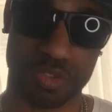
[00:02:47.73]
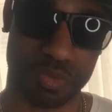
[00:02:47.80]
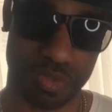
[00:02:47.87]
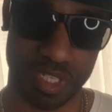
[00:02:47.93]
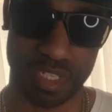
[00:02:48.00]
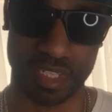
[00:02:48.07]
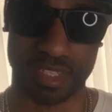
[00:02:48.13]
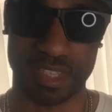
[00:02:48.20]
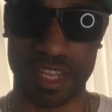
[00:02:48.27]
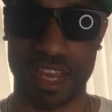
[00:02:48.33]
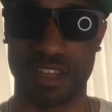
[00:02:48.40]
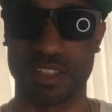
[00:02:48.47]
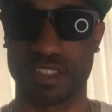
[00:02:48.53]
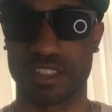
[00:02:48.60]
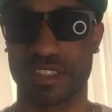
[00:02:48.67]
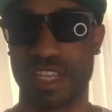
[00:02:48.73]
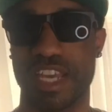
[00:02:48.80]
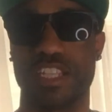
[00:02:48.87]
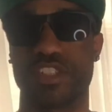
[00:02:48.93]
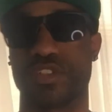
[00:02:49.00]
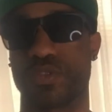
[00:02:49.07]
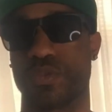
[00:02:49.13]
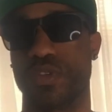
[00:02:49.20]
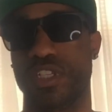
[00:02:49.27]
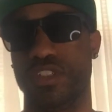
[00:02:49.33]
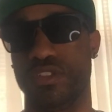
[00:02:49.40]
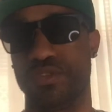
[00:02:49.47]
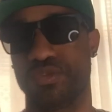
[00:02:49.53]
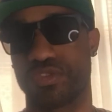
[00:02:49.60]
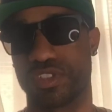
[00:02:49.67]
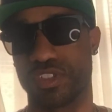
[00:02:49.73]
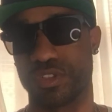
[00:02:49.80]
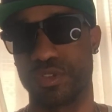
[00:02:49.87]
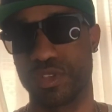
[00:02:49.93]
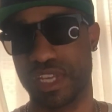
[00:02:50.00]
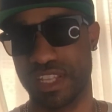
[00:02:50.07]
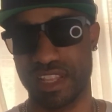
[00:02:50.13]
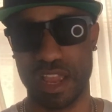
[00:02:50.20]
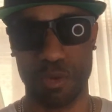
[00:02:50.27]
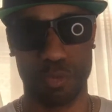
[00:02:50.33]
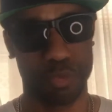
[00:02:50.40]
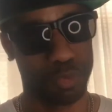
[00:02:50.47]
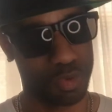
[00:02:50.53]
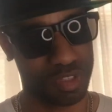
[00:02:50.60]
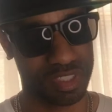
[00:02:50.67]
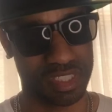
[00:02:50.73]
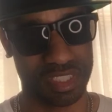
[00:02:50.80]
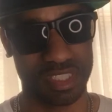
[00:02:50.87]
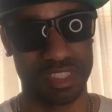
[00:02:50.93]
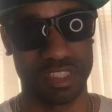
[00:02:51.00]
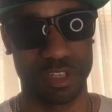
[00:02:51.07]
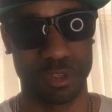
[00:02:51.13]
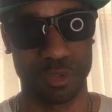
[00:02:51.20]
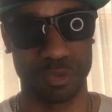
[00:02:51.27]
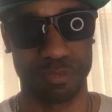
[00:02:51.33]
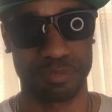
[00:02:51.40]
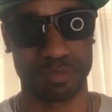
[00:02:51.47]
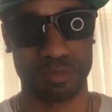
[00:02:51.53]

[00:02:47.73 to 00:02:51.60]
three. Now the stage three, you still get that woodsy note,